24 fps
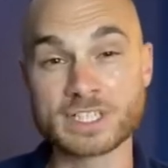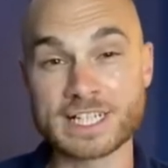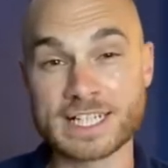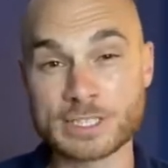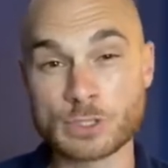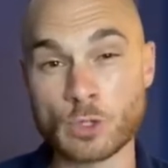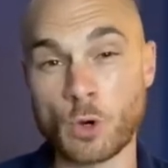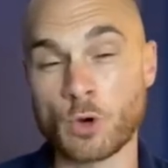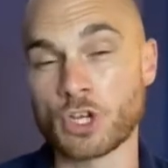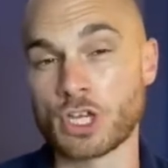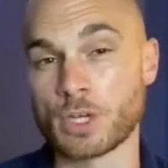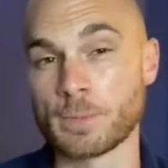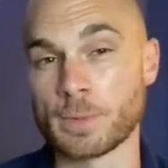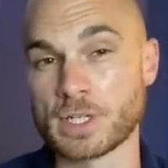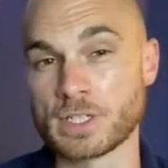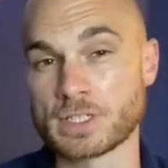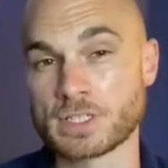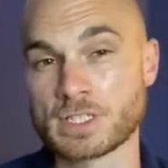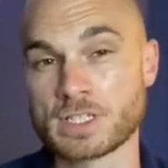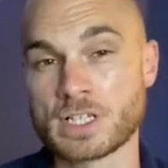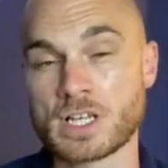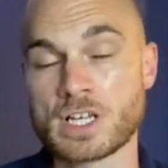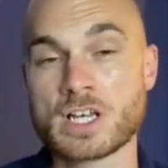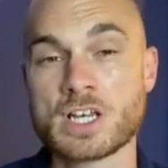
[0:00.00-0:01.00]

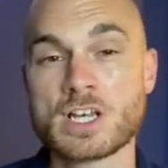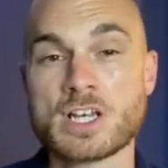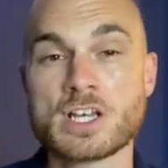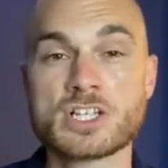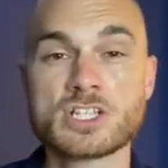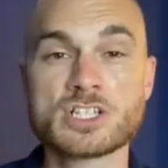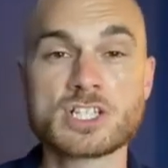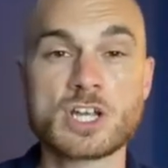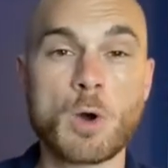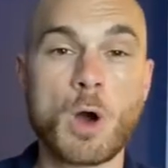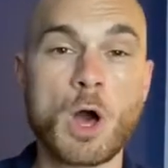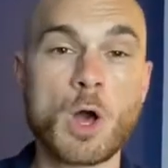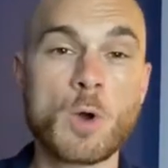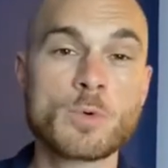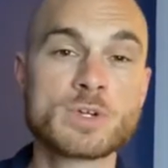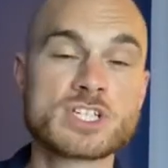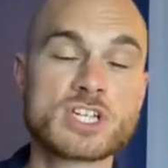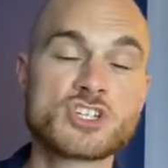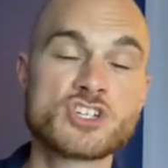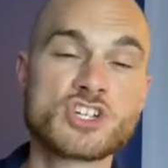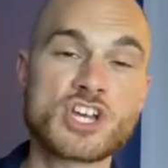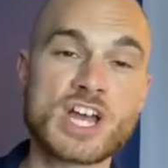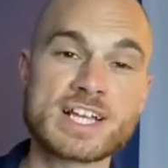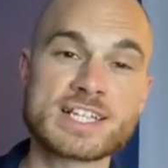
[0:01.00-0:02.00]
documents. So I would
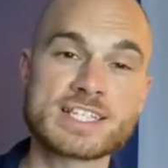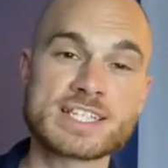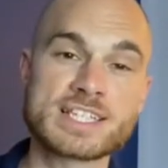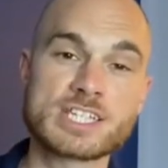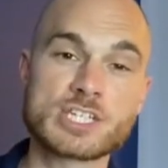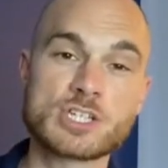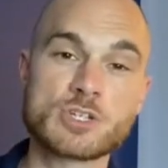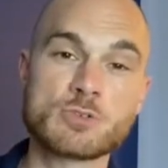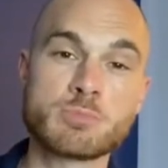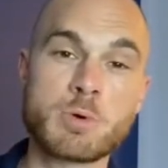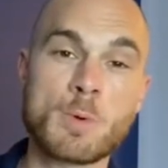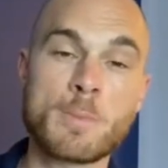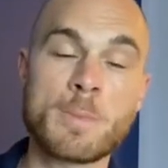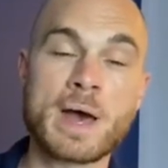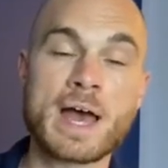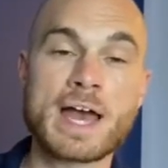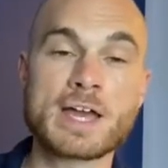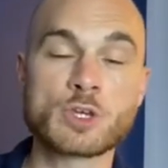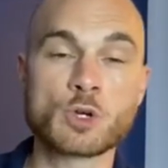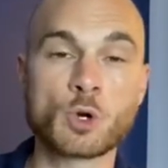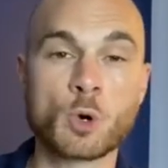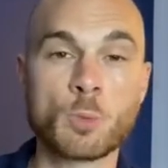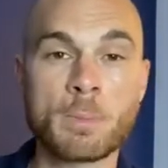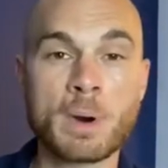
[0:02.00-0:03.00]
suggest that you prepare
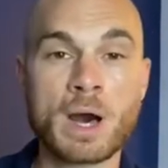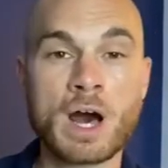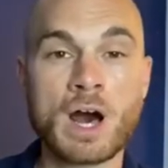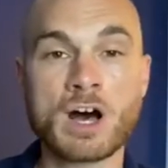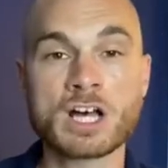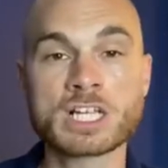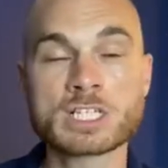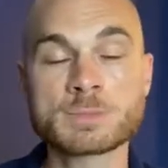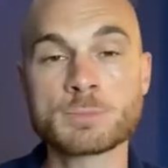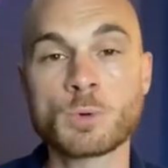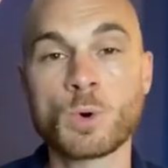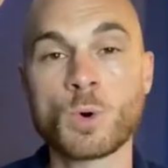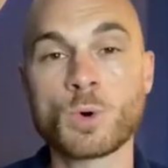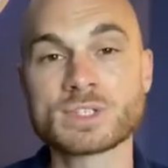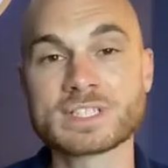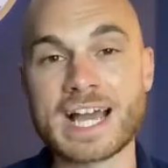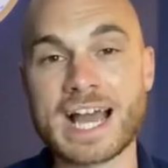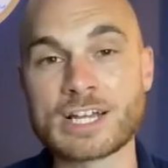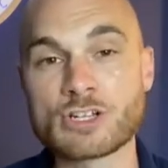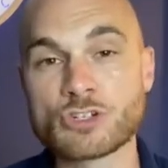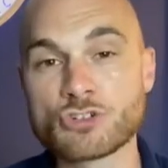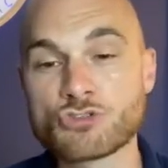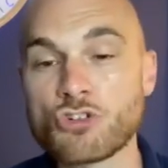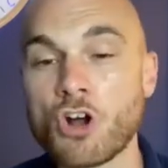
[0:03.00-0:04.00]
your passport
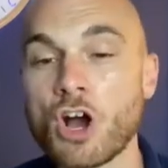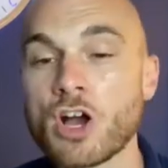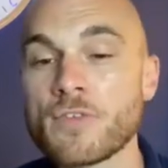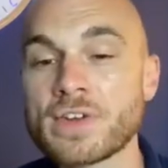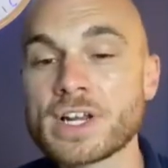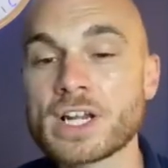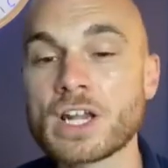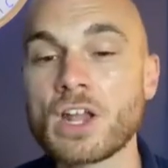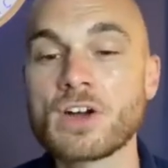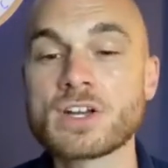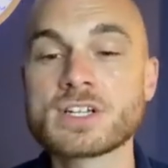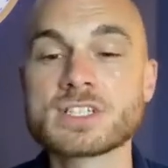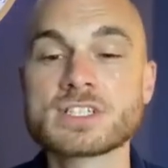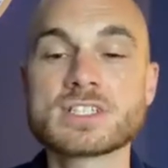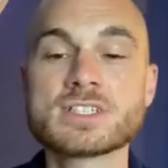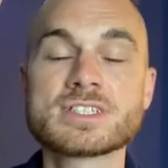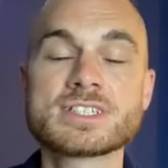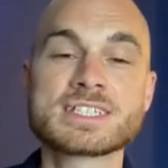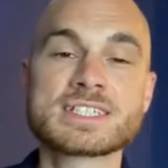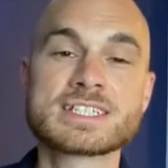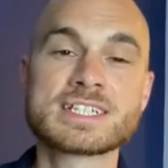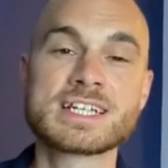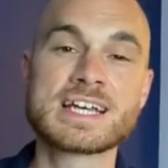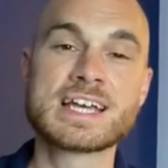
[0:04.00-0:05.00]
and driving
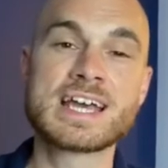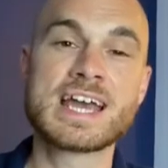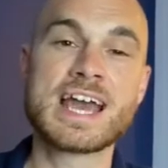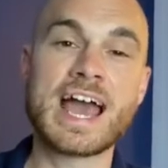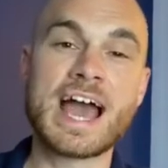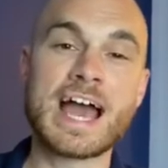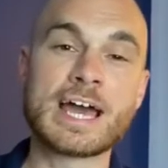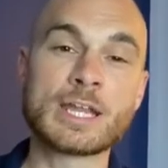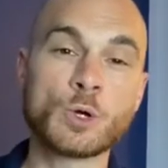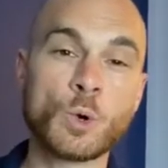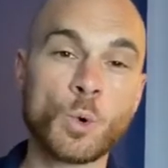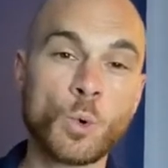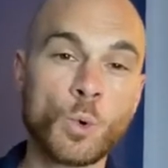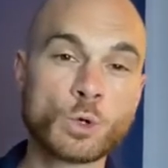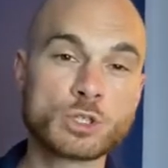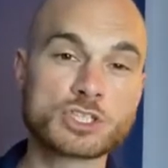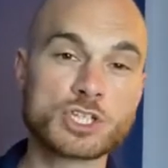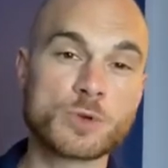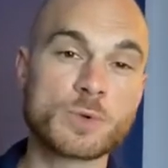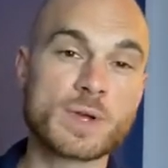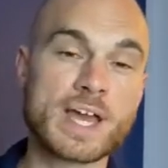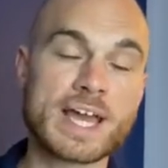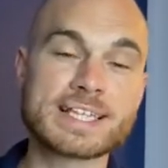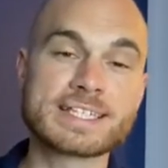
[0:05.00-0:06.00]
license, and
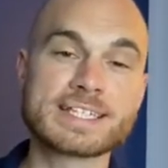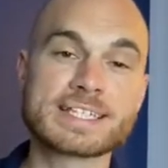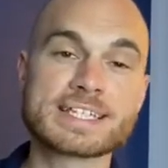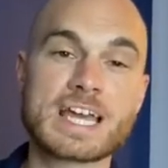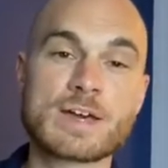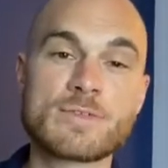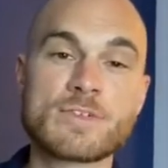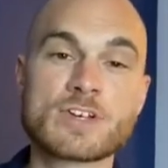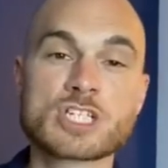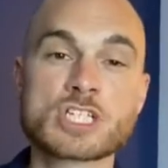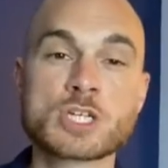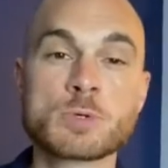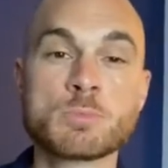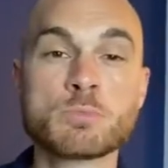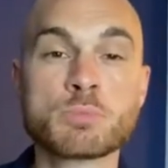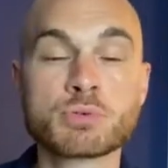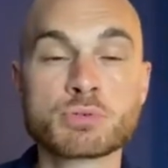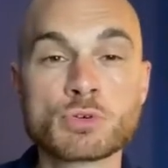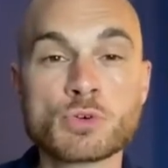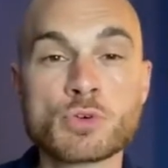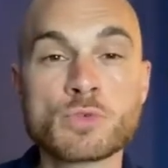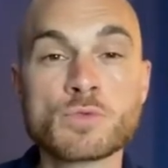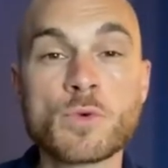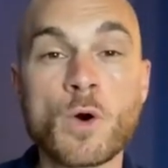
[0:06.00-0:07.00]
also get together some
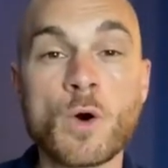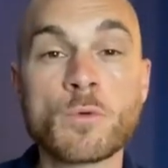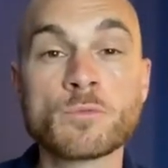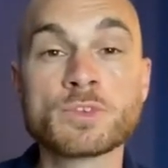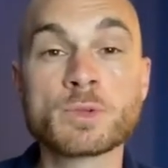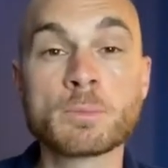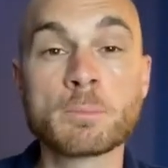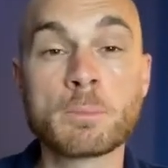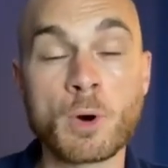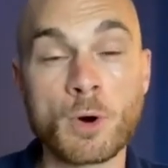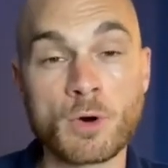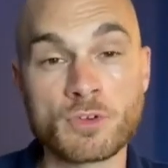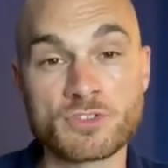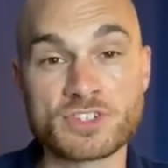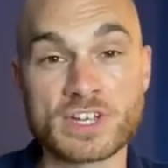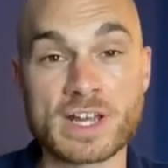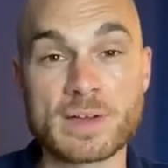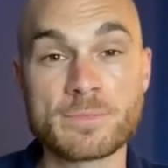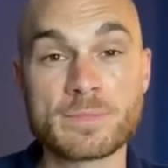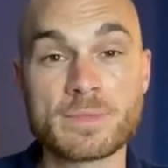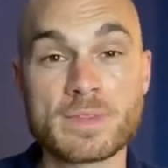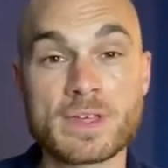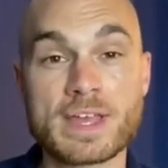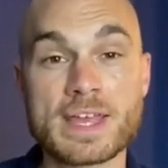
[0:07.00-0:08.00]
proof of
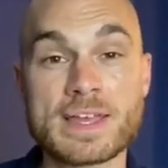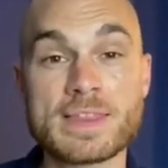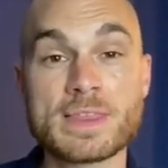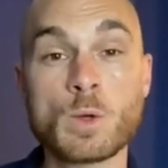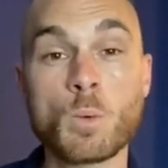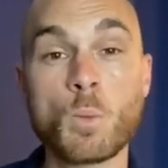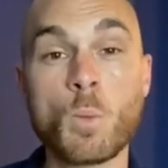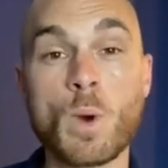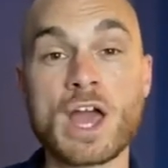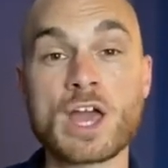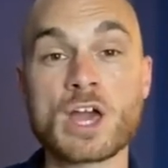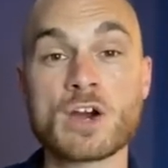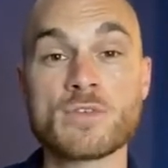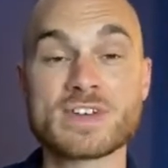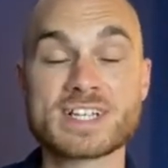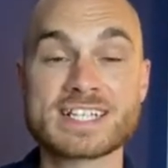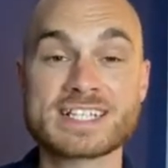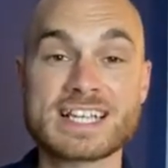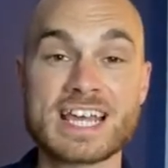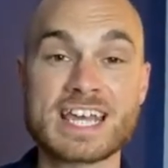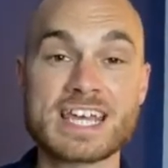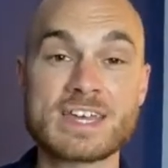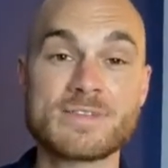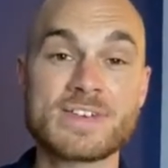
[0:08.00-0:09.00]
deposit in the way of a
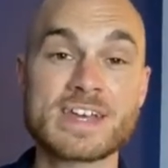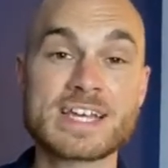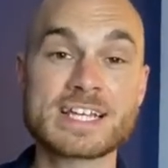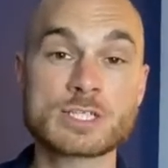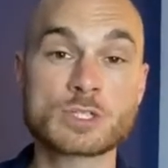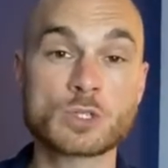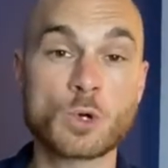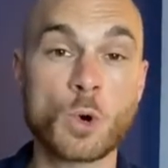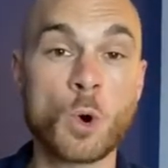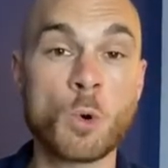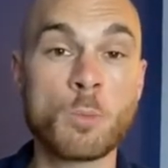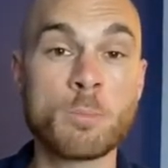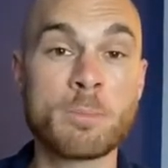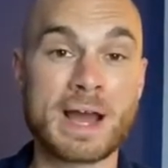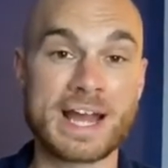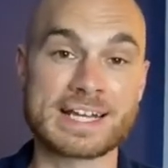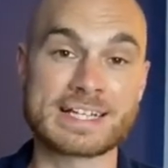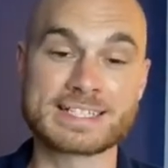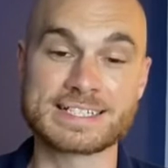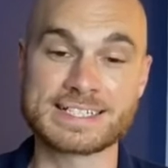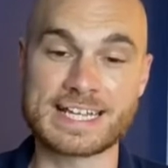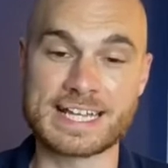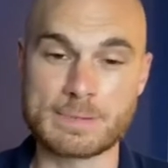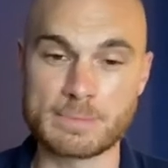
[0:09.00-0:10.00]
savings or
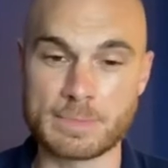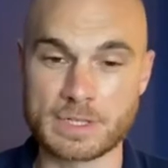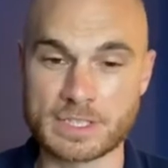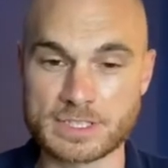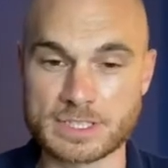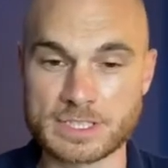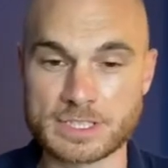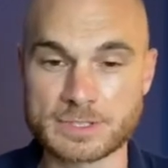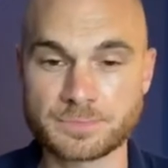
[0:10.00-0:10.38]
bank statement.